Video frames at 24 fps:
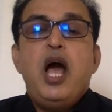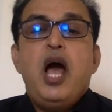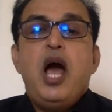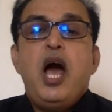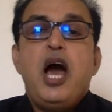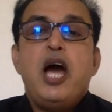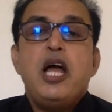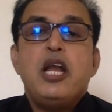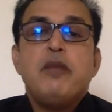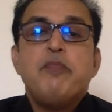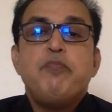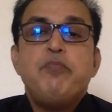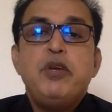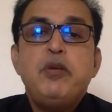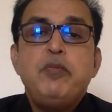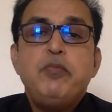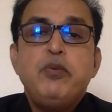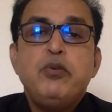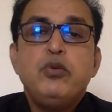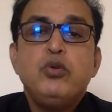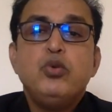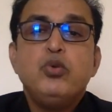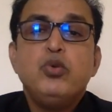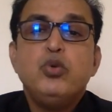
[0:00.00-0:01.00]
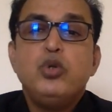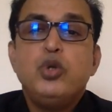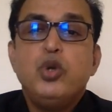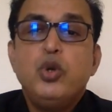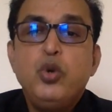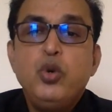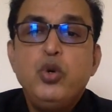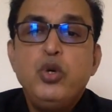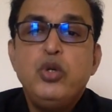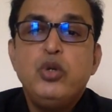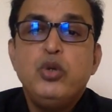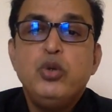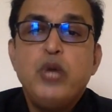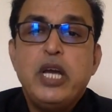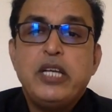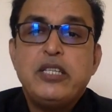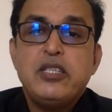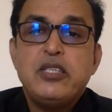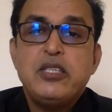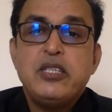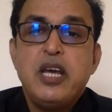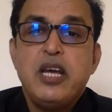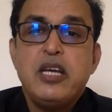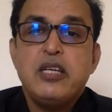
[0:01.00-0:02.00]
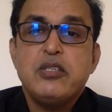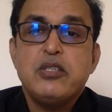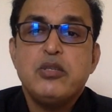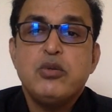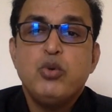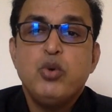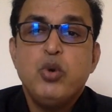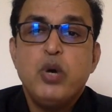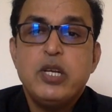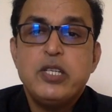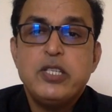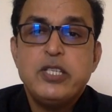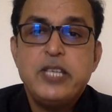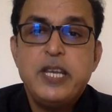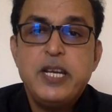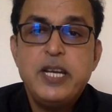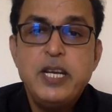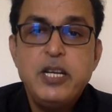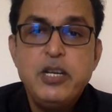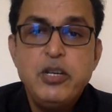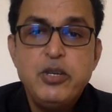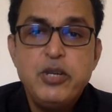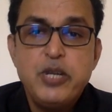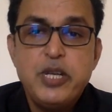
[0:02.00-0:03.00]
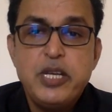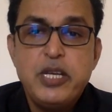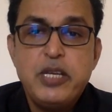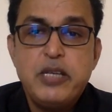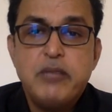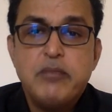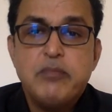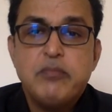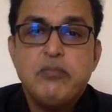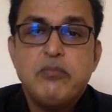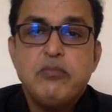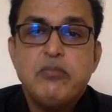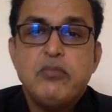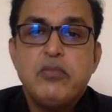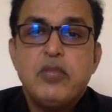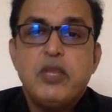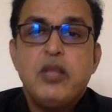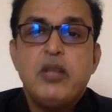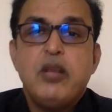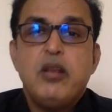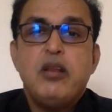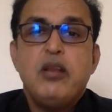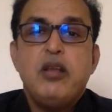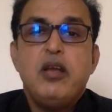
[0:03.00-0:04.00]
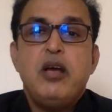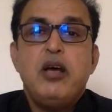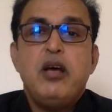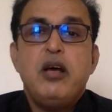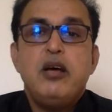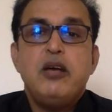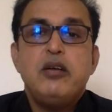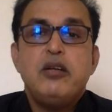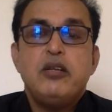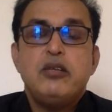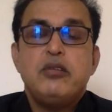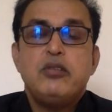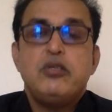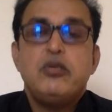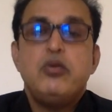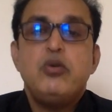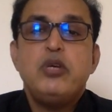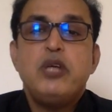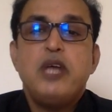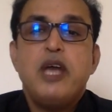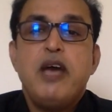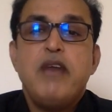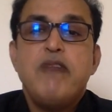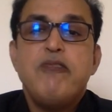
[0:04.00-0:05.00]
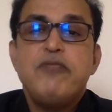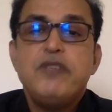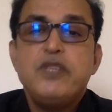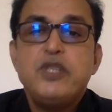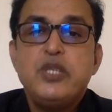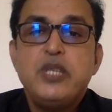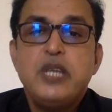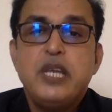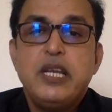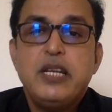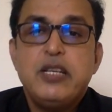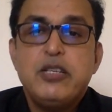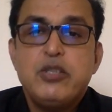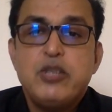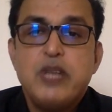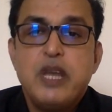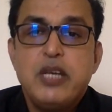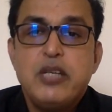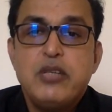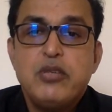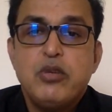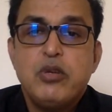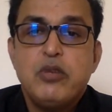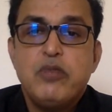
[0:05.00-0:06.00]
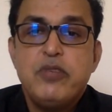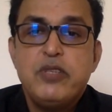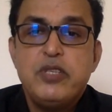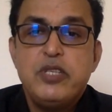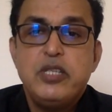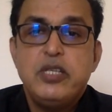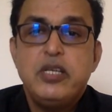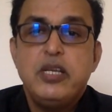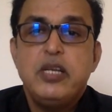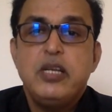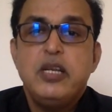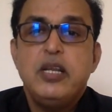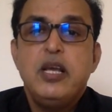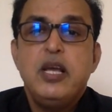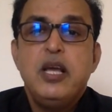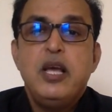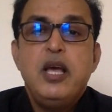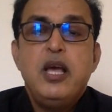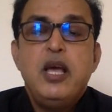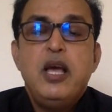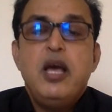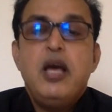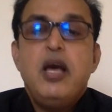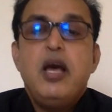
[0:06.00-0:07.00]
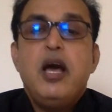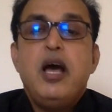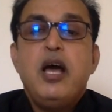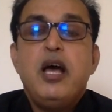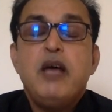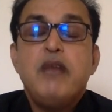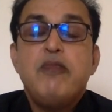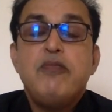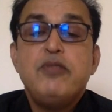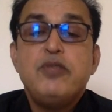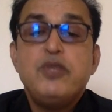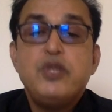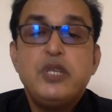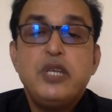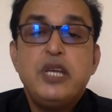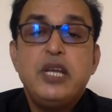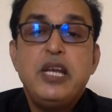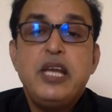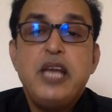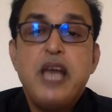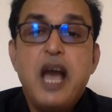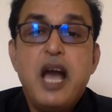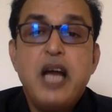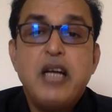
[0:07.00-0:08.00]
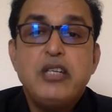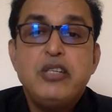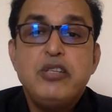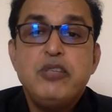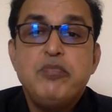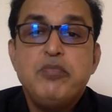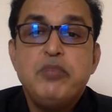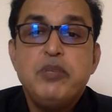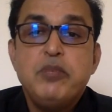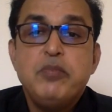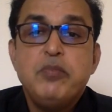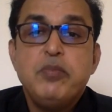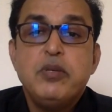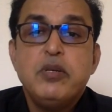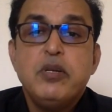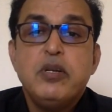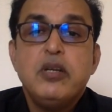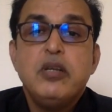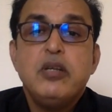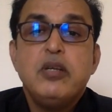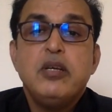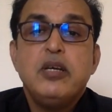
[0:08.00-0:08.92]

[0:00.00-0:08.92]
And people who don't do exercise, who are sedentary, does not have physical exercise or physically active people,